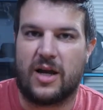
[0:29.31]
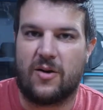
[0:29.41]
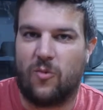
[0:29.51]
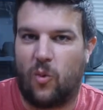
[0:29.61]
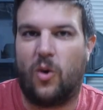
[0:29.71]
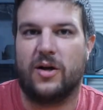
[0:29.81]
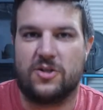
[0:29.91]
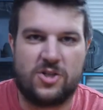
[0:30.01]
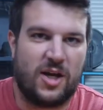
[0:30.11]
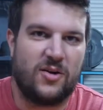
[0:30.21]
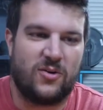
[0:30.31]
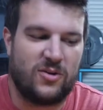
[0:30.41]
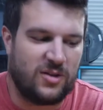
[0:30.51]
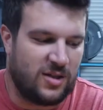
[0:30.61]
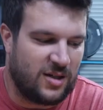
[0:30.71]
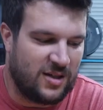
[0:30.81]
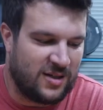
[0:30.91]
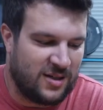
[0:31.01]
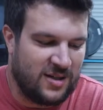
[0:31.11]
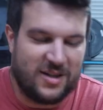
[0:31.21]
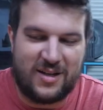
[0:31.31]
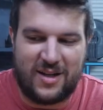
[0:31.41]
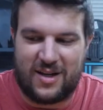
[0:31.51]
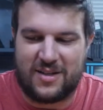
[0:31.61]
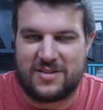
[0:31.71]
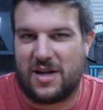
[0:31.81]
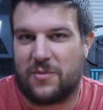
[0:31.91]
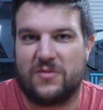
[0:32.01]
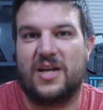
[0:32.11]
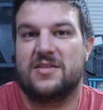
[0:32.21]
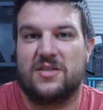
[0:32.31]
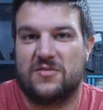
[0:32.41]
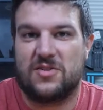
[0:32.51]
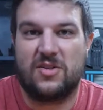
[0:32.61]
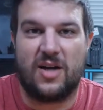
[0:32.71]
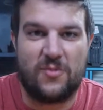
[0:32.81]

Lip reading: a one-channel type of testing facility.